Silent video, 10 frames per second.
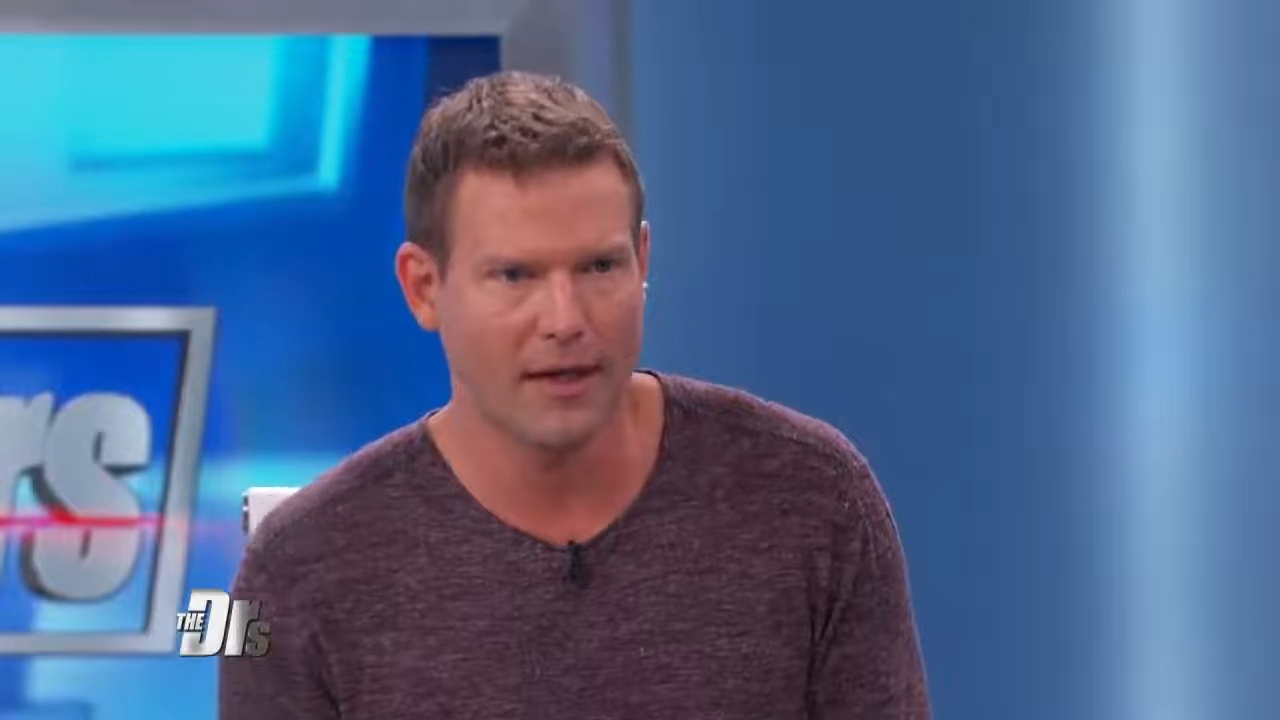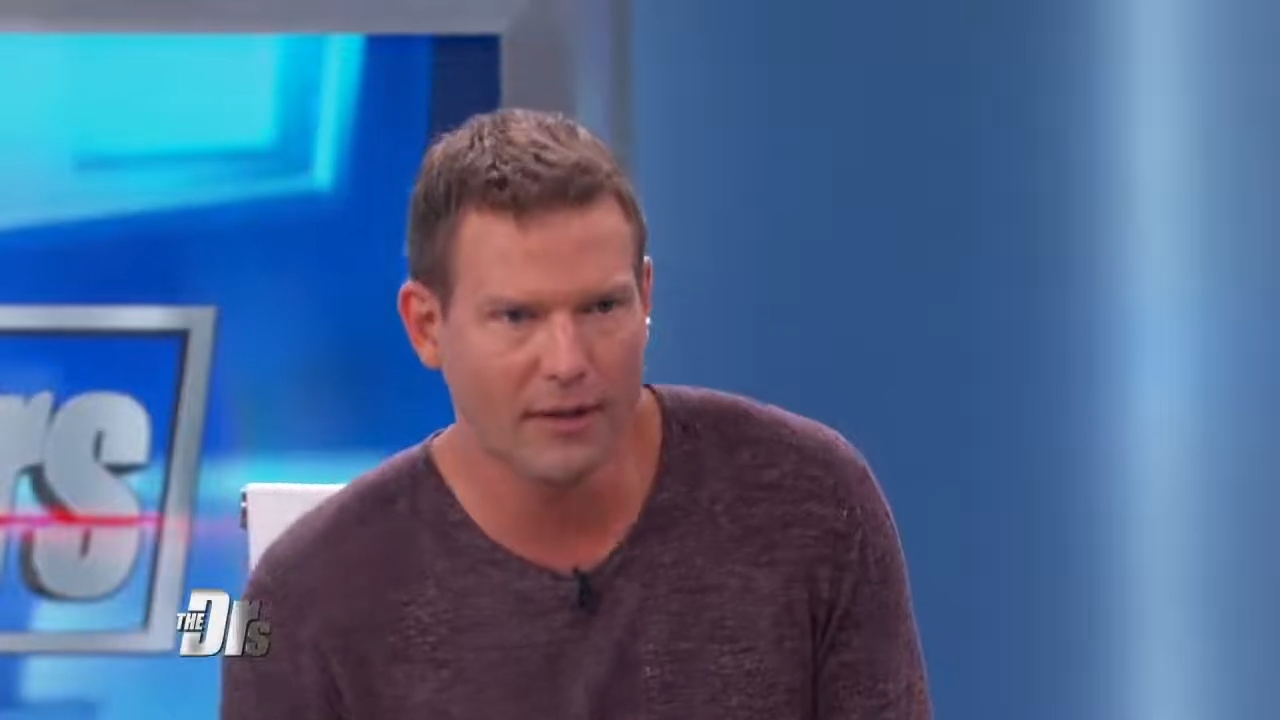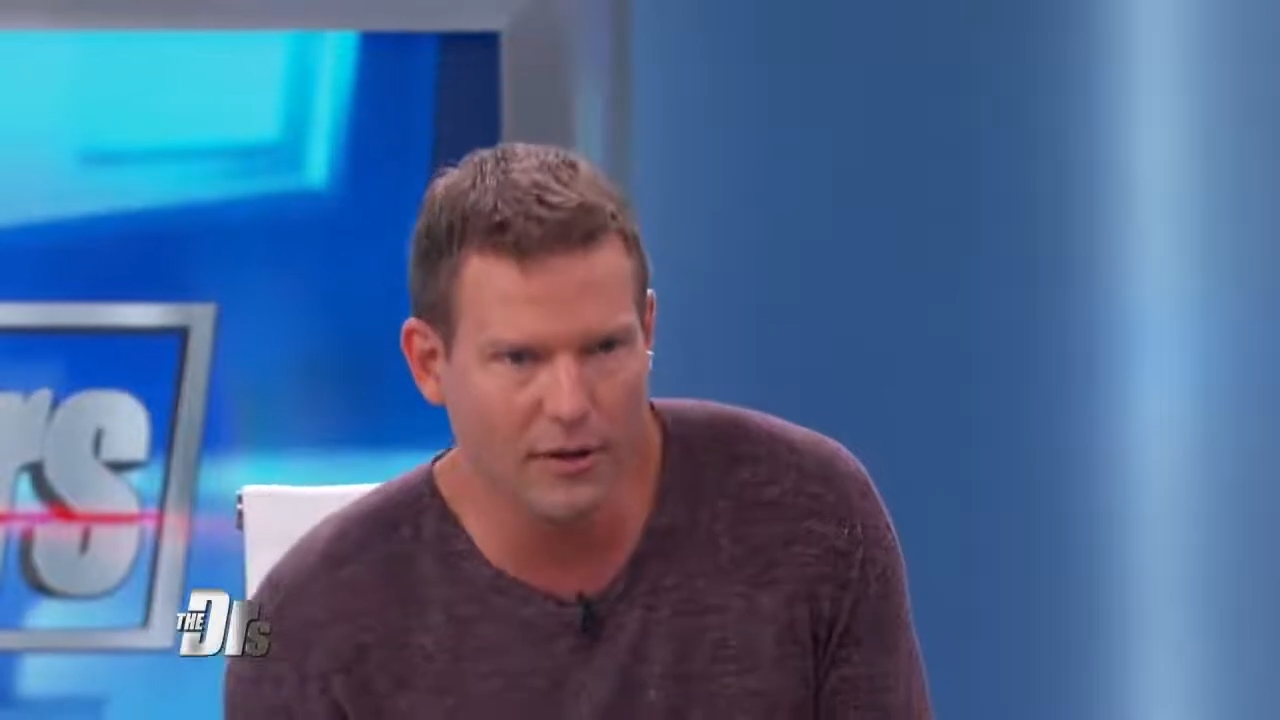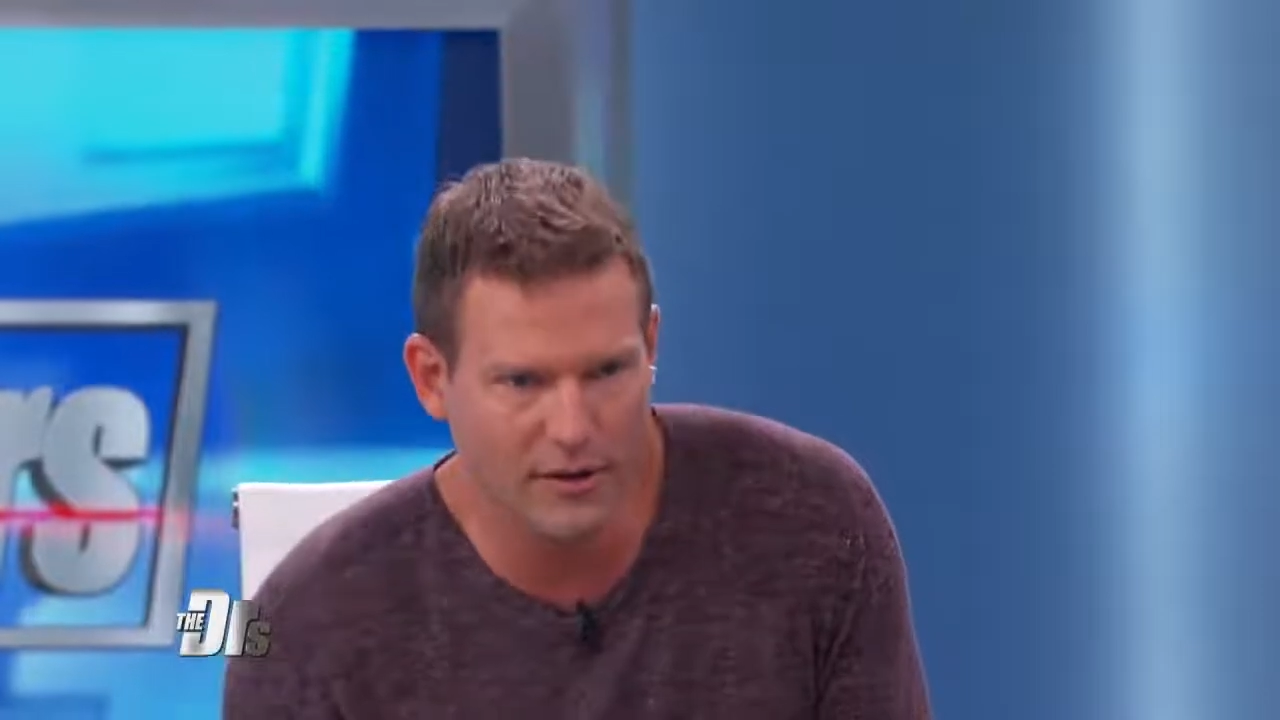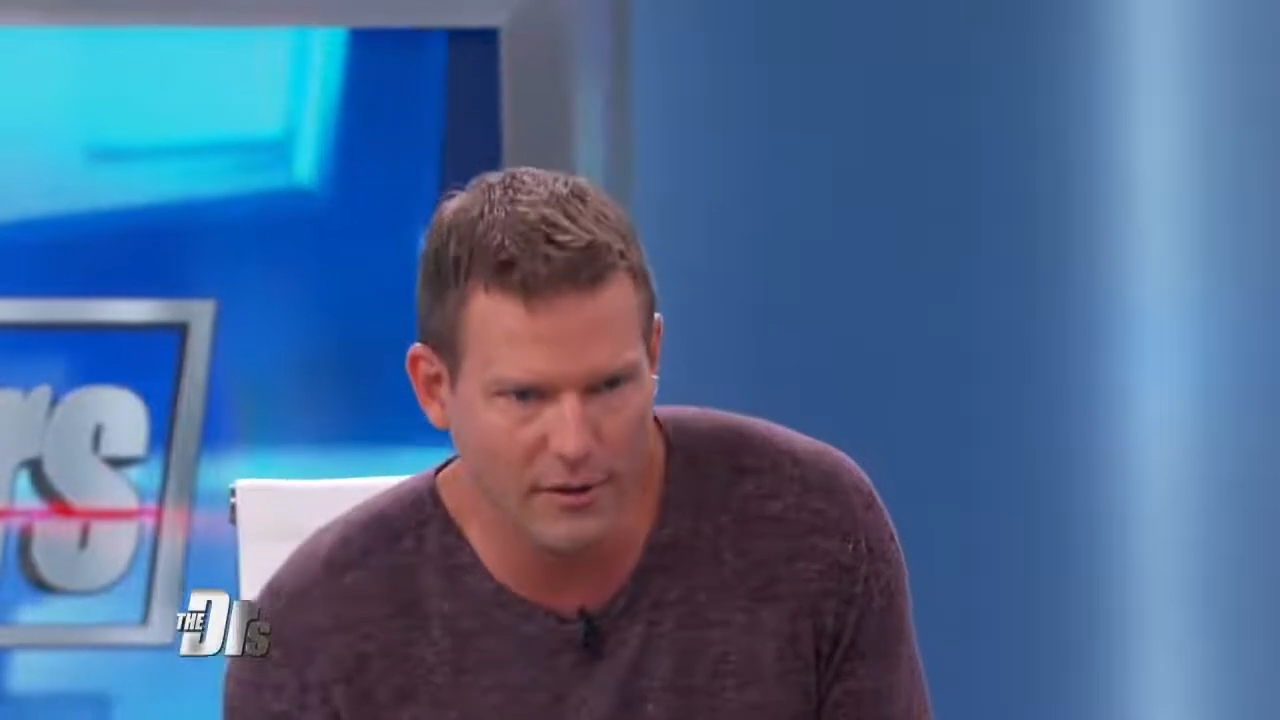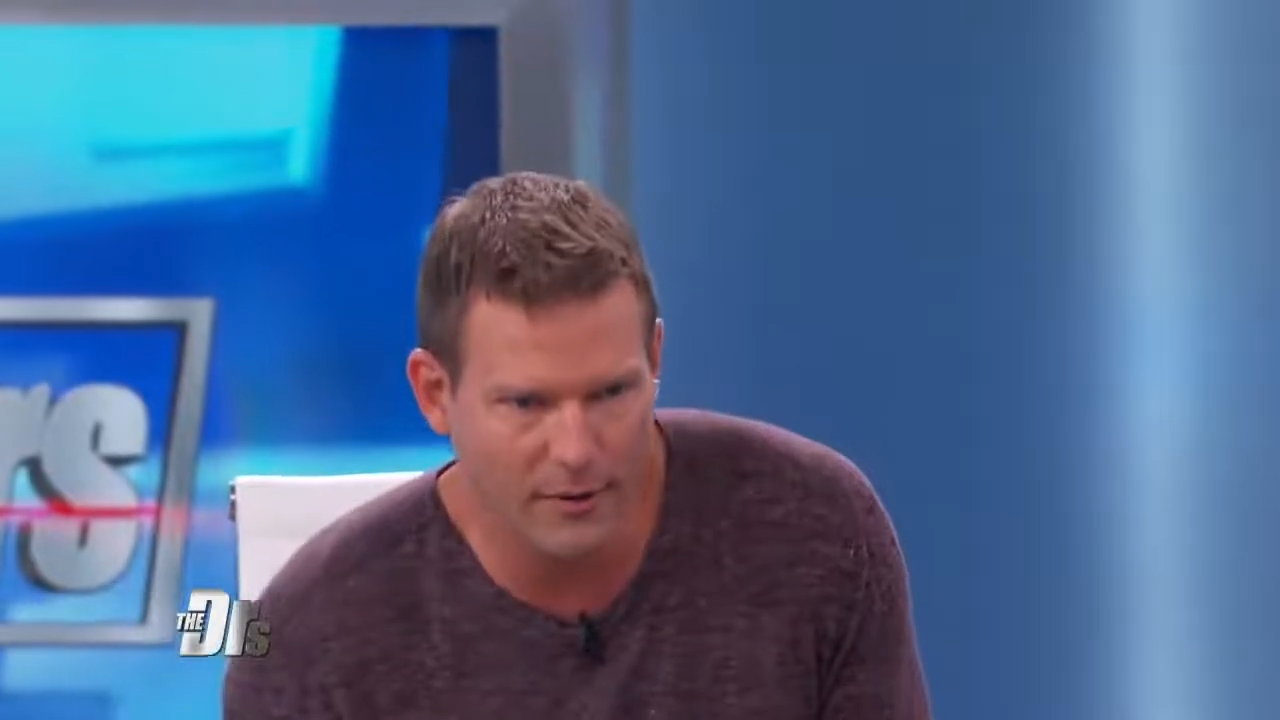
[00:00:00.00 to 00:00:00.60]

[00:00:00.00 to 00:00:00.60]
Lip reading: and I looked in the